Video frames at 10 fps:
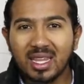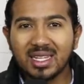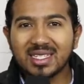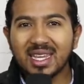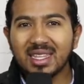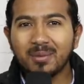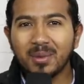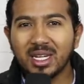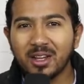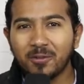In saying that,
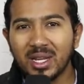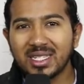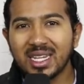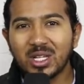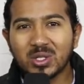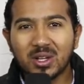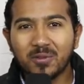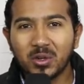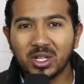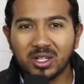my dear friend, take your cell
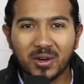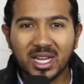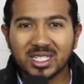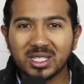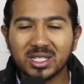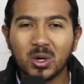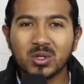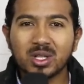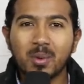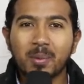phone, your device, just go
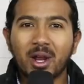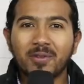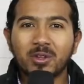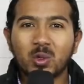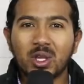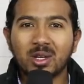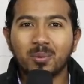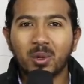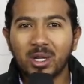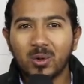somewhere private where you can
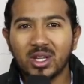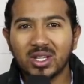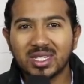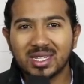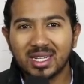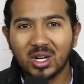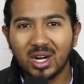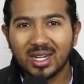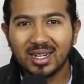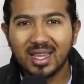pray, where you can seek
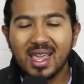God.